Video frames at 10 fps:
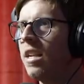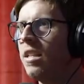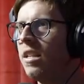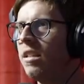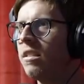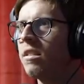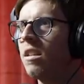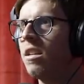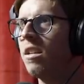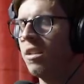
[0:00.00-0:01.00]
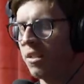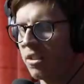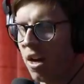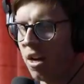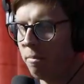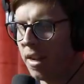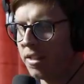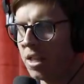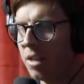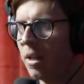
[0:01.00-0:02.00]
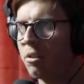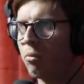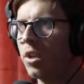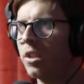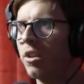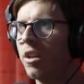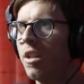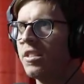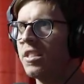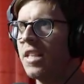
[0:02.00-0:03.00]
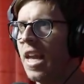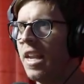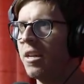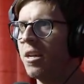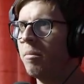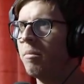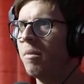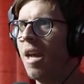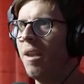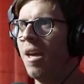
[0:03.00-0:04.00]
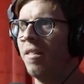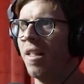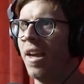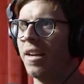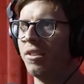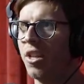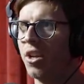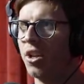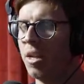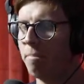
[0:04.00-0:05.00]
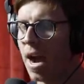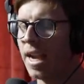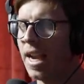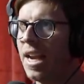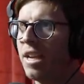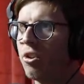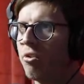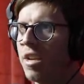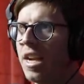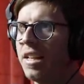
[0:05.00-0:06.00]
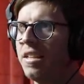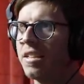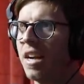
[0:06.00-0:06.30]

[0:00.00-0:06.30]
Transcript: I Ds, cut and pasting them like the Riddler, scanning them, and and like literally by hand creating these